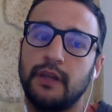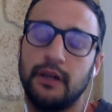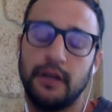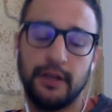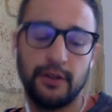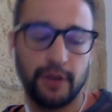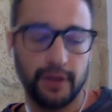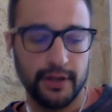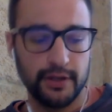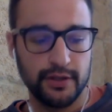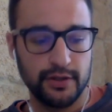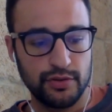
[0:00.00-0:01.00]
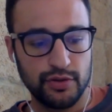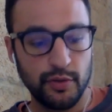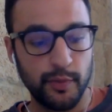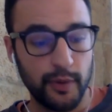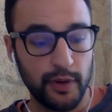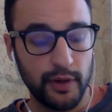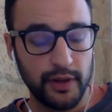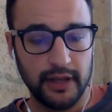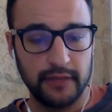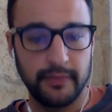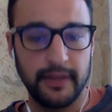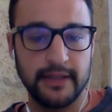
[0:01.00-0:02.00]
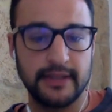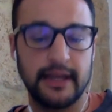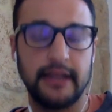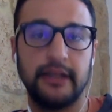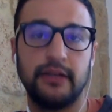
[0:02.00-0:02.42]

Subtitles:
in order to support them mentally